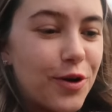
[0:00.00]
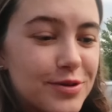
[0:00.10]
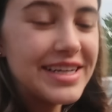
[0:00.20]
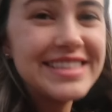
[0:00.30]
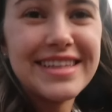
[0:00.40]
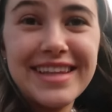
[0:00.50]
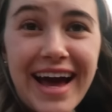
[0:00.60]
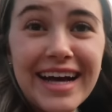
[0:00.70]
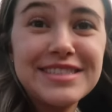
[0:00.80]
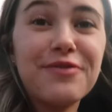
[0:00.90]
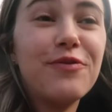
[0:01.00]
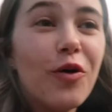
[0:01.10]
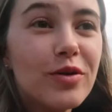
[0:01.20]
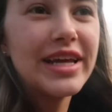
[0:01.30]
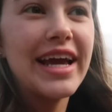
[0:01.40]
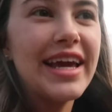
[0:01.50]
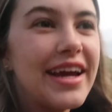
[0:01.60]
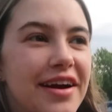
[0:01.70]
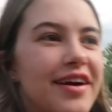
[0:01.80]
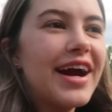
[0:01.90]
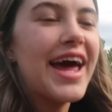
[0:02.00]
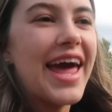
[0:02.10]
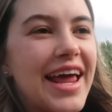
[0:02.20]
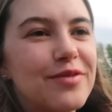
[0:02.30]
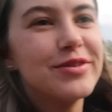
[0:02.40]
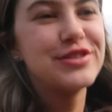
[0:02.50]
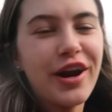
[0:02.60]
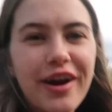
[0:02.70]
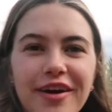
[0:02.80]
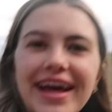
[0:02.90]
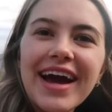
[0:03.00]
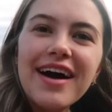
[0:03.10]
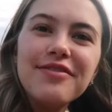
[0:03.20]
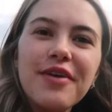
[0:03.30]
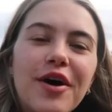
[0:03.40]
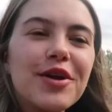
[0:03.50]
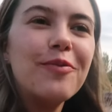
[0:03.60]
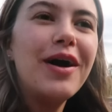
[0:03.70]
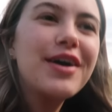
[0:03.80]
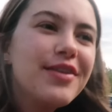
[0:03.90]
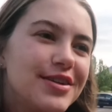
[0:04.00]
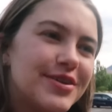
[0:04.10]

Colton's last full day here and we're starting our day off on a walk on the